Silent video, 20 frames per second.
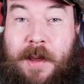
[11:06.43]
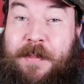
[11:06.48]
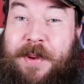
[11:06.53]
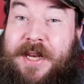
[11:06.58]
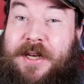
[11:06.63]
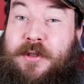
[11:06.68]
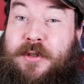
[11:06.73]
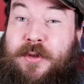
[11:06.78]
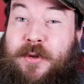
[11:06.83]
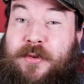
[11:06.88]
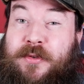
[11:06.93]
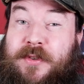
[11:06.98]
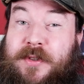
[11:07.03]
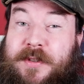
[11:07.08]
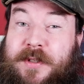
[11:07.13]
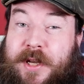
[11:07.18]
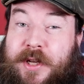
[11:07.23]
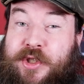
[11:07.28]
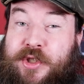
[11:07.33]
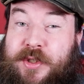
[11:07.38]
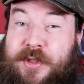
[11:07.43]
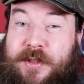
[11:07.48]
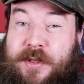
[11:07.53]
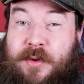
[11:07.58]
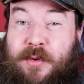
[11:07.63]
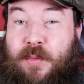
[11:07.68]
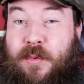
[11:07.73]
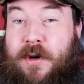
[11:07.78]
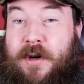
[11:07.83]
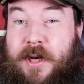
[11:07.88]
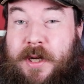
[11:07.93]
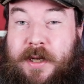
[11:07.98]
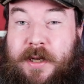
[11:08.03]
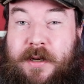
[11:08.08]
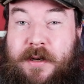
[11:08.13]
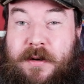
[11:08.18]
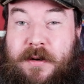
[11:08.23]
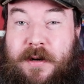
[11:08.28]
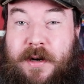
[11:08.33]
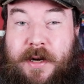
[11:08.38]
I paid close attention to the wording
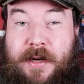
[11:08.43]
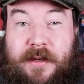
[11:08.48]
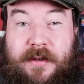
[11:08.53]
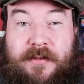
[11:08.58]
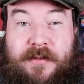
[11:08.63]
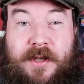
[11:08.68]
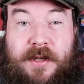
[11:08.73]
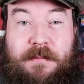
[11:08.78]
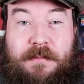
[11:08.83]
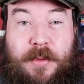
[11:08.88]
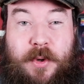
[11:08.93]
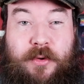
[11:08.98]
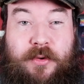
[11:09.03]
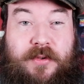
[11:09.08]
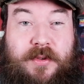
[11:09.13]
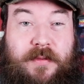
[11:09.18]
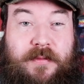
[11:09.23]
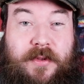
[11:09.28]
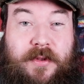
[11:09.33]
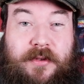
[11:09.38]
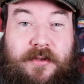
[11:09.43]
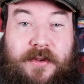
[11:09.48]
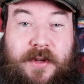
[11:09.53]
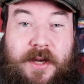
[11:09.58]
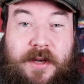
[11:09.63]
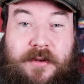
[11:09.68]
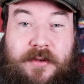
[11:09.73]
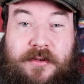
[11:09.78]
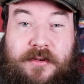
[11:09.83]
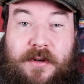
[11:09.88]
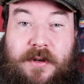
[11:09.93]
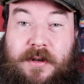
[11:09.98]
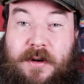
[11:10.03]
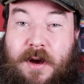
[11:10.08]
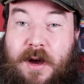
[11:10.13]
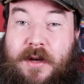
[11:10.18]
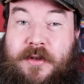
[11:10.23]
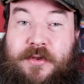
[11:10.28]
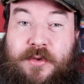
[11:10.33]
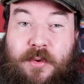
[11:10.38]
here, and he said most of the sales are
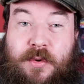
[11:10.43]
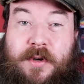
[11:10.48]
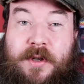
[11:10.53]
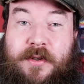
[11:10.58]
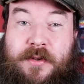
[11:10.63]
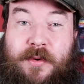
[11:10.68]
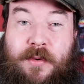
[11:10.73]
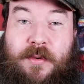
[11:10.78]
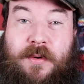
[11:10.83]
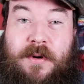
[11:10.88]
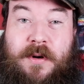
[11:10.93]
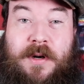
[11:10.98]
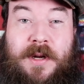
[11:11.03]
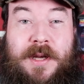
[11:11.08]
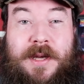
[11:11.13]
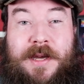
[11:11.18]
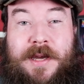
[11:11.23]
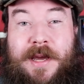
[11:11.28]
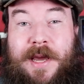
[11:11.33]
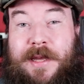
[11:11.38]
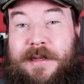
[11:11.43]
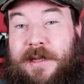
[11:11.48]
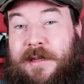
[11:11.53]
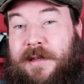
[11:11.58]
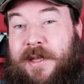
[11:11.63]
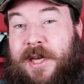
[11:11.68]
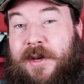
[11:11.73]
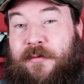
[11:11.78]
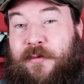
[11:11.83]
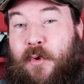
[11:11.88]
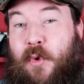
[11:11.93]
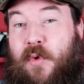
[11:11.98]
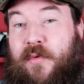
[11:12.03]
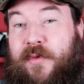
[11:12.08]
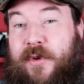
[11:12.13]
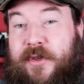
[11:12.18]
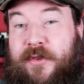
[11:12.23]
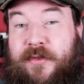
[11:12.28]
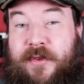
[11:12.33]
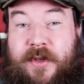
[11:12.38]
not door-to-door, and that they have
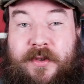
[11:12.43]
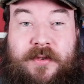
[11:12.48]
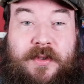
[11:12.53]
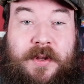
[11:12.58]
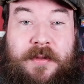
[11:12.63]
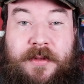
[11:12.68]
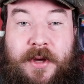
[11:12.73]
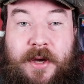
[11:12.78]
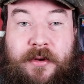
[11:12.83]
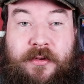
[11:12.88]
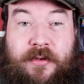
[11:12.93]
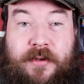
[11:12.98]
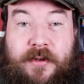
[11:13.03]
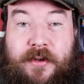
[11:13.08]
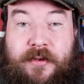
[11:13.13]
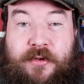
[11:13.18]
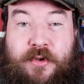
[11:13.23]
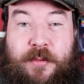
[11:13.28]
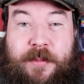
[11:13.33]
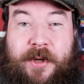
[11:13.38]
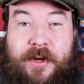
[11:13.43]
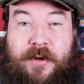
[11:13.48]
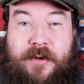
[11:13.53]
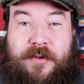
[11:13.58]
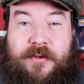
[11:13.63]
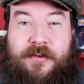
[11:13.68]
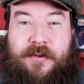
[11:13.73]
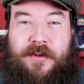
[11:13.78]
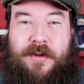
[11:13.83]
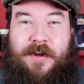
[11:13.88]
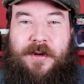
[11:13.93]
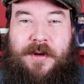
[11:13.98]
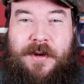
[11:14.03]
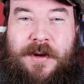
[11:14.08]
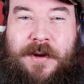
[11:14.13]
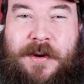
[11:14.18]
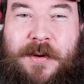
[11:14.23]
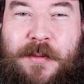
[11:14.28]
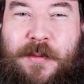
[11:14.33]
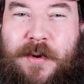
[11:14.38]
over 60,000 distributors.
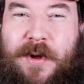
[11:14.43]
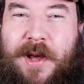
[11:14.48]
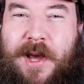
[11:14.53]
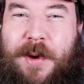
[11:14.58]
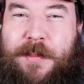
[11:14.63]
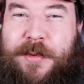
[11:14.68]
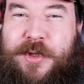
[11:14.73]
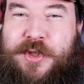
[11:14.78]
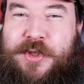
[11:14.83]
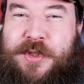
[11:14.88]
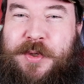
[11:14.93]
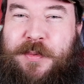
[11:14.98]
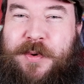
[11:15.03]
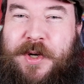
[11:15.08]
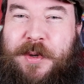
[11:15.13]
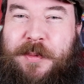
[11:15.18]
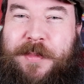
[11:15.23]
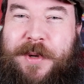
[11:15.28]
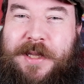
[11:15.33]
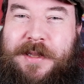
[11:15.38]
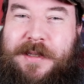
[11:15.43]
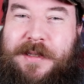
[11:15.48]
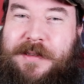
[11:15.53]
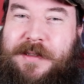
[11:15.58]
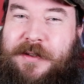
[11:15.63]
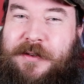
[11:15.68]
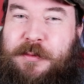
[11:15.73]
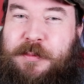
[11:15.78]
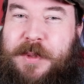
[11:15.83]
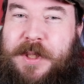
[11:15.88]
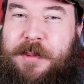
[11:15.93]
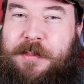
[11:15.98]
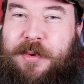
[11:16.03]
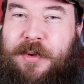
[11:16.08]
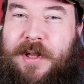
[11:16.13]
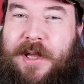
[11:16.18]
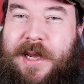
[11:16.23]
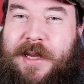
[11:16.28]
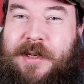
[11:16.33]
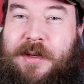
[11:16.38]
Well, how much do you want to bet that these
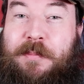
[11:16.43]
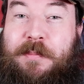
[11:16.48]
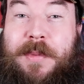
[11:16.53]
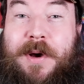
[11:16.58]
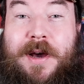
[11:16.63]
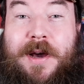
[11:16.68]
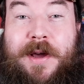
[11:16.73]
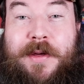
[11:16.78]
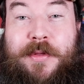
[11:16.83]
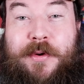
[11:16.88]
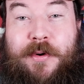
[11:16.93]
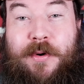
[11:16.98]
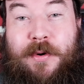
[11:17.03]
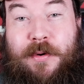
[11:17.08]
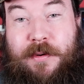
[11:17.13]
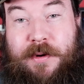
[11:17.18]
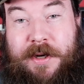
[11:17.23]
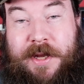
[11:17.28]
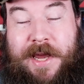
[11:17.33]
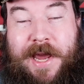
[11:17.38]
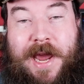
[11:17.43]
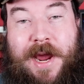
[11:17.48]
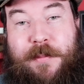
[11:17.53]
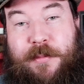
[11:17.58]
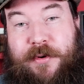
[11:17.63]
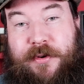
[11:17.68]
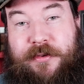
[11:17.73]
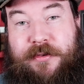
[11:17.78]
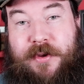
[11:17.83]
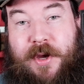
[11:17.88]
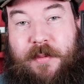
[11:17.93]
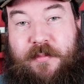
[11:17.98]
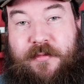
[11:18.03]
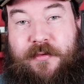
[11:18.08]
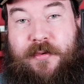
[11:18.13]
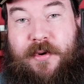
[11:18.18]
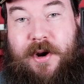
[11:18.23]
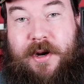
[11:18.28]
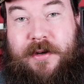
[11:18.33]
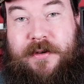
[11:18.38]
people had to buy their own cameras up
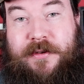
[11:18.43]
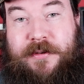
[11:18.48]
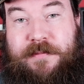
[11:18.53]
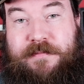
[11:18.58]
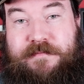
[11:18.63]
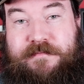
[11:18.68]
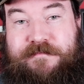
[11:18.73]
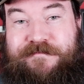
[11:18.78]
front?